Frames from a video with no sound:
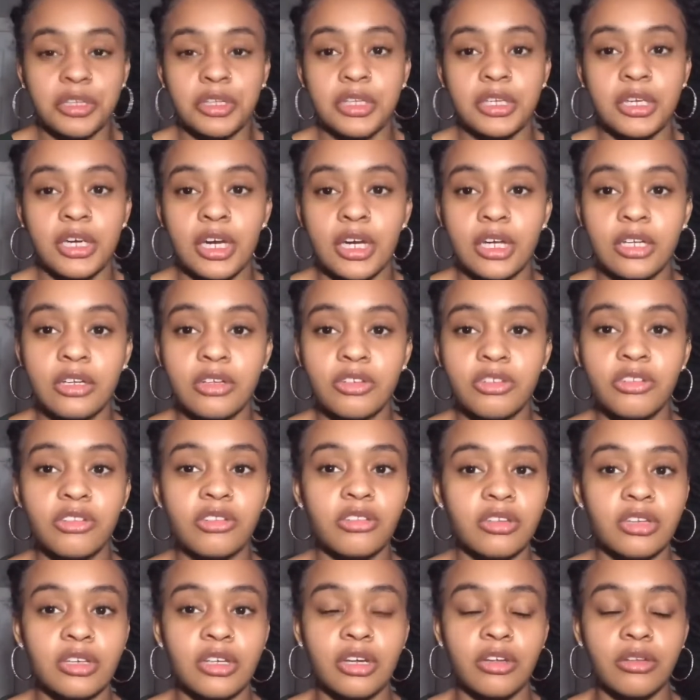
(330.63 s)
yeah, that's
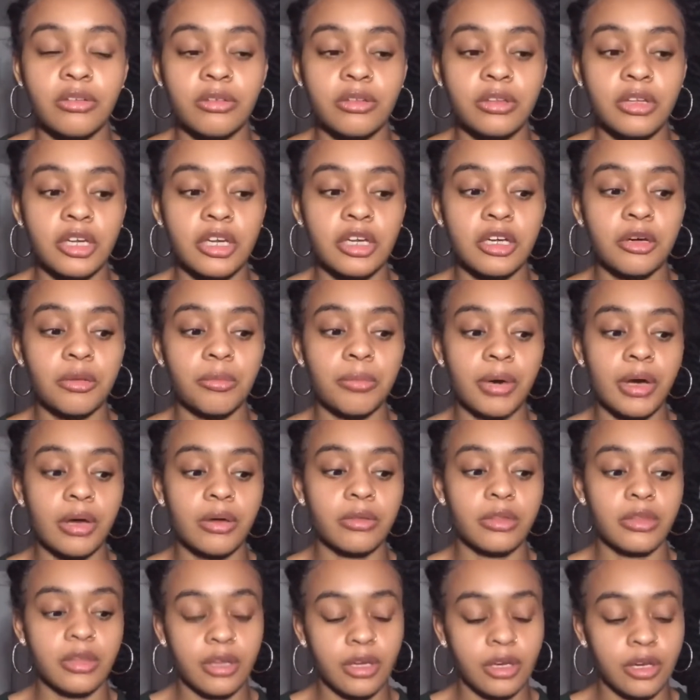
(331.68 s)
just another thing
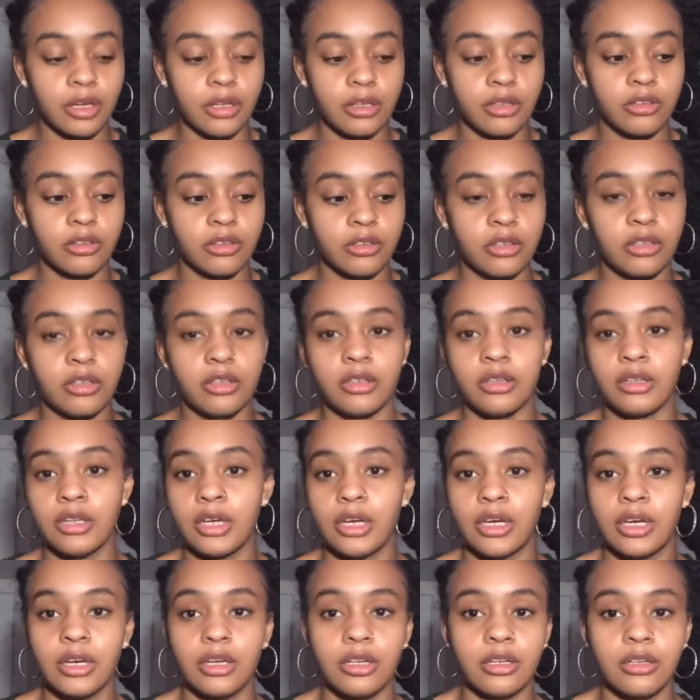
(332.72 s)
about
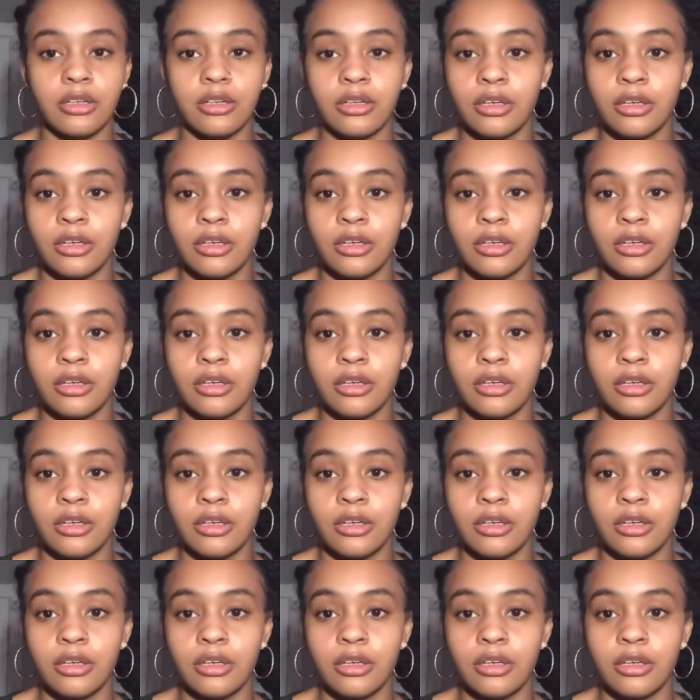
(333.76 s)
that